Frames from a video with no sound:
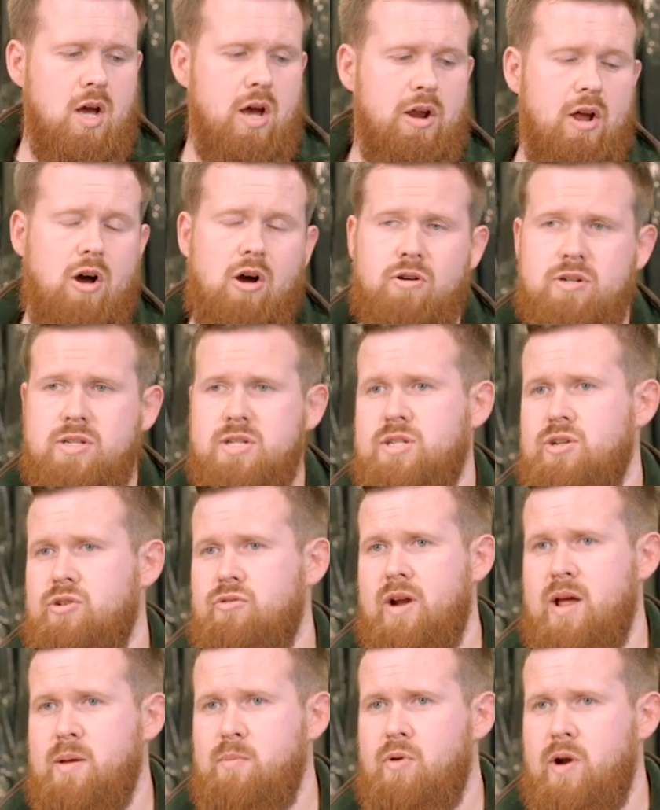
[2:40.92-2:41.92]
and Hoggs is a
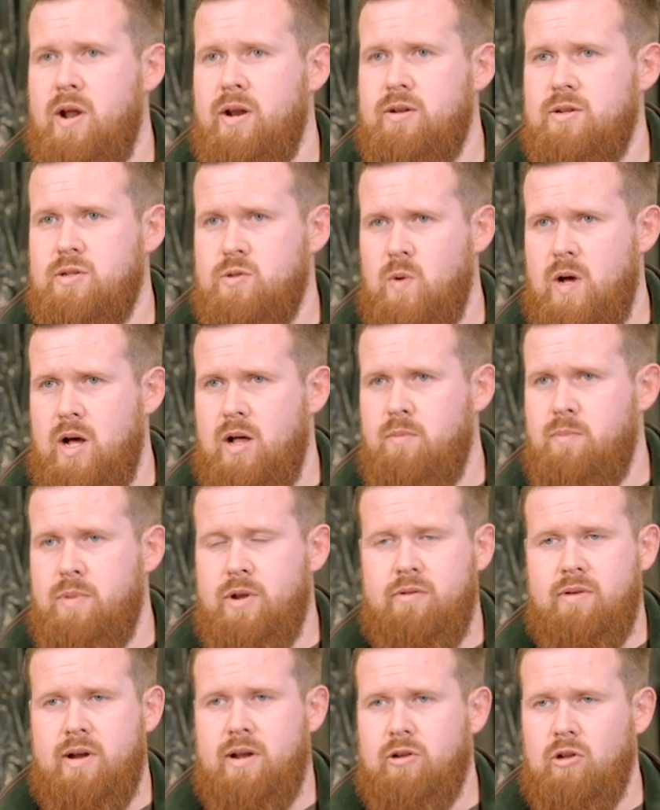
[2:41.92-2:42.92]
great brand as well, been
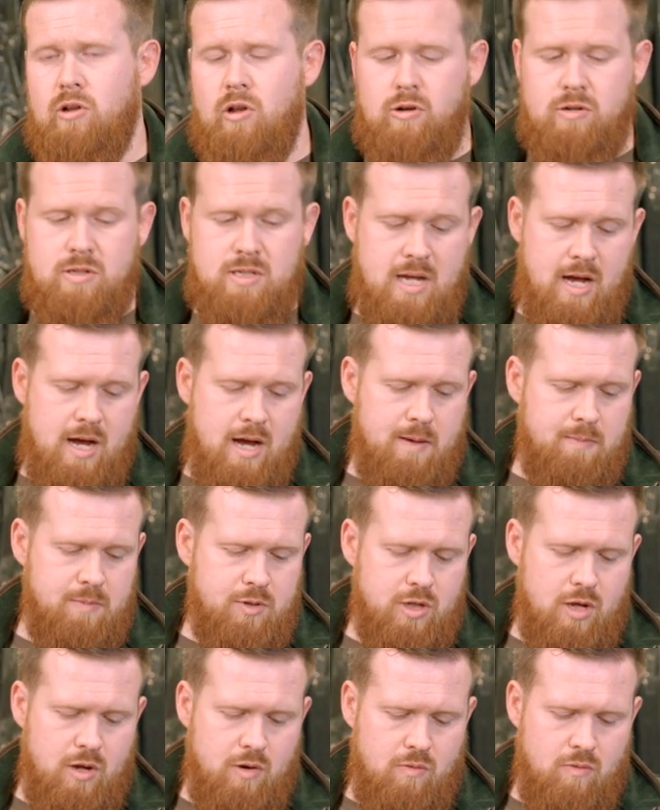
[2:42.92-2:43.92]
around a long time,
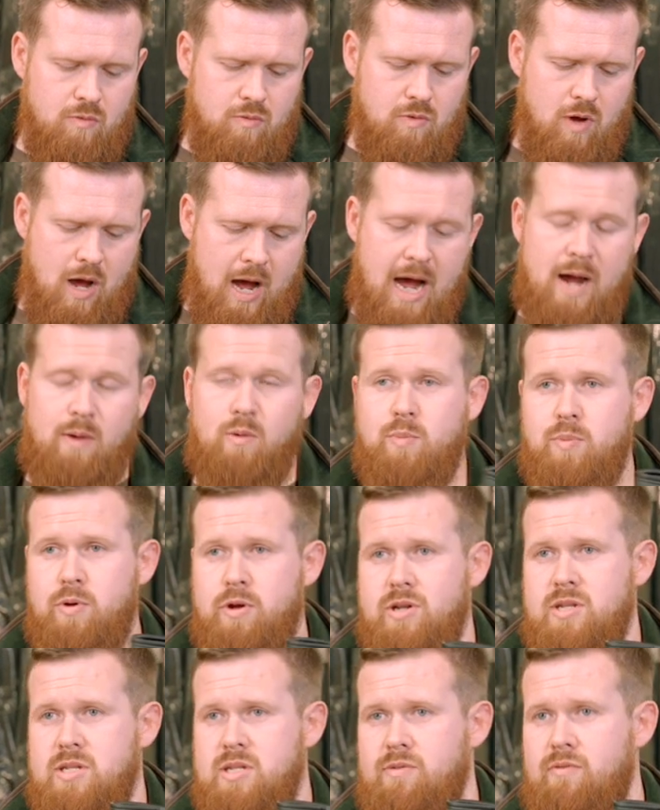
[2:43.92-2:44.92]
so I would
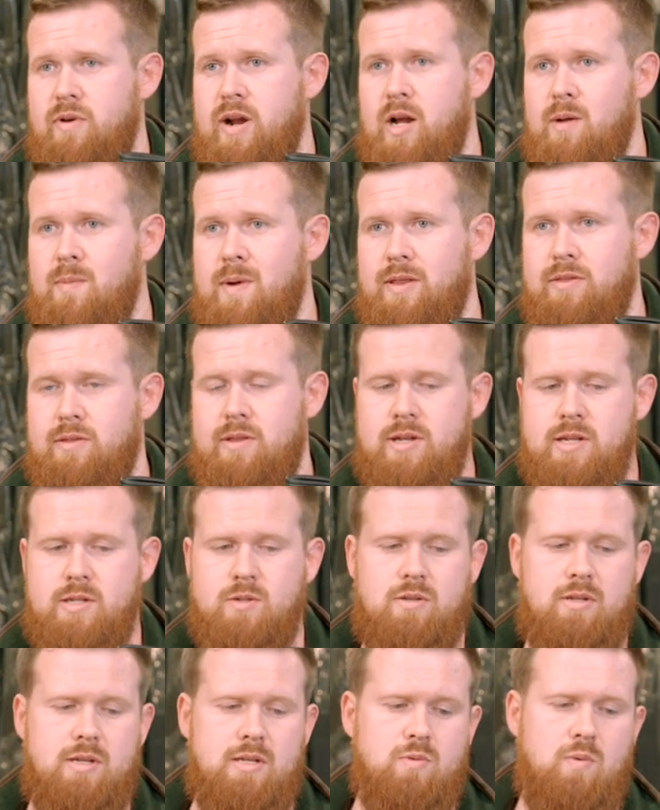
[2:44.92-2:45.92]
personally recommend these
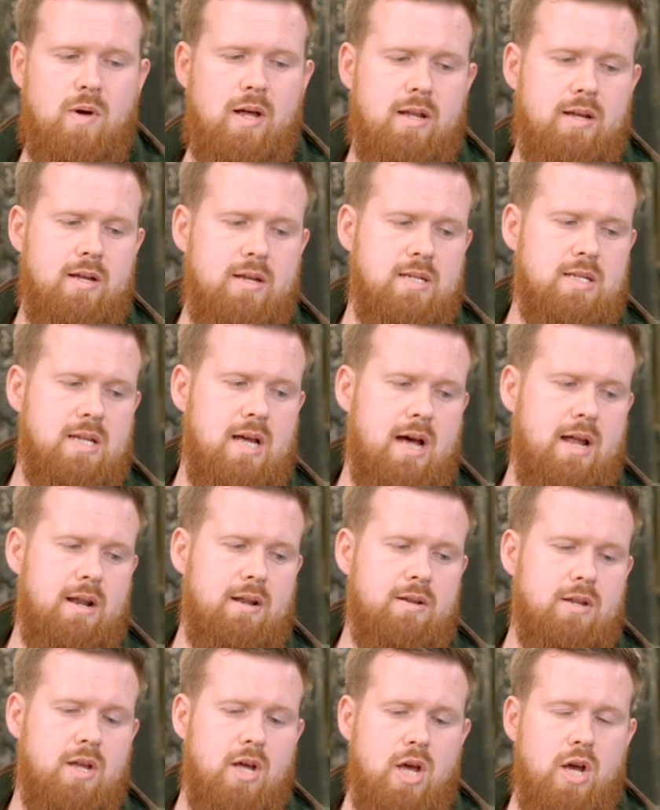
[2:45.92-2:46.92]
these wellies,
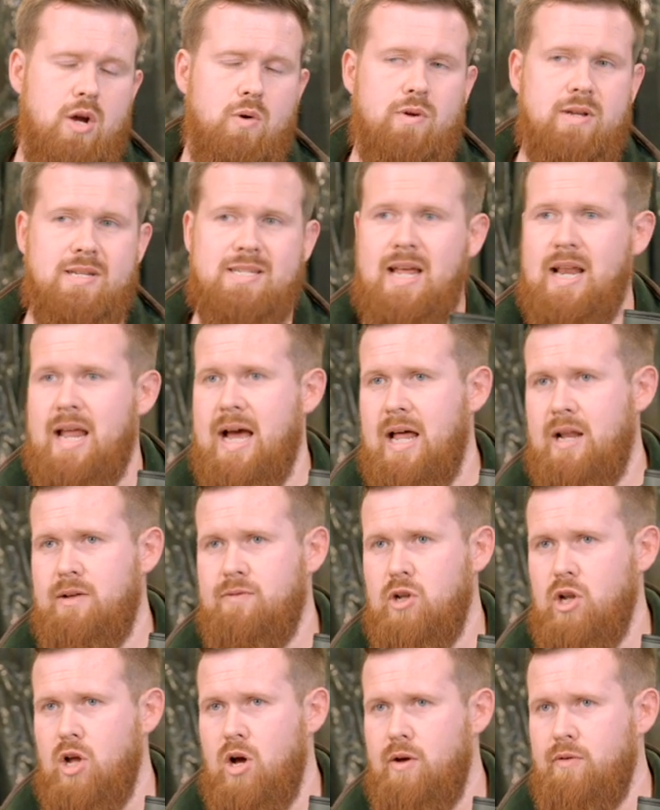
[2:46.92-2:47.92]
and we sell a hell of
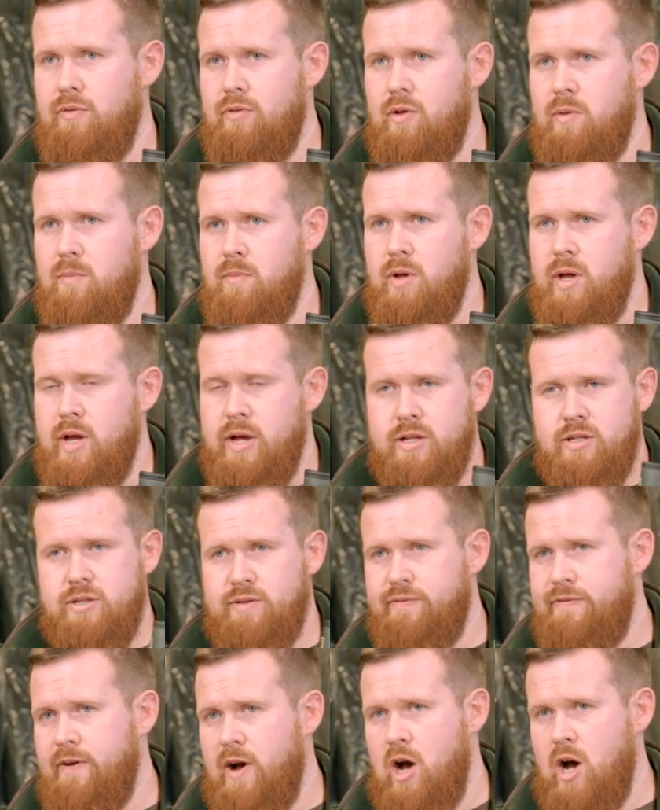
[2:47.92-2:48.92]
a lot of them to
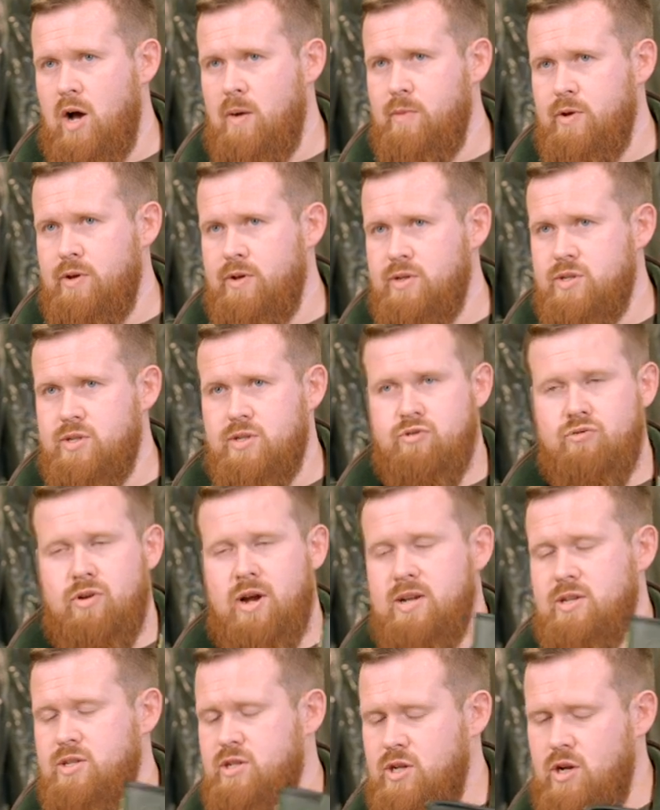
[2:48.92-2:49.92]
farmers,
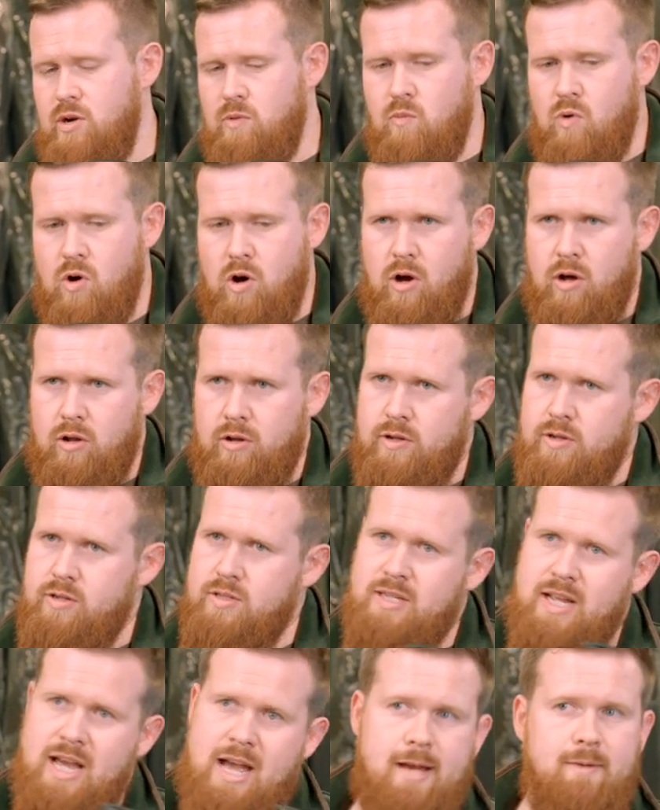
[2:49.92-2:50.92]
dry stone wallers,
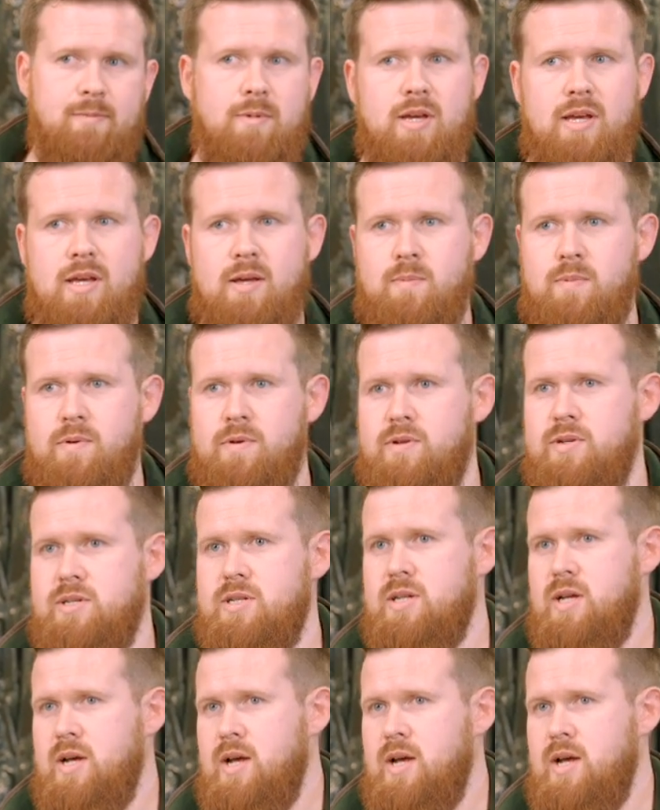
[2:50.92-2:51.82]
gamekeepers,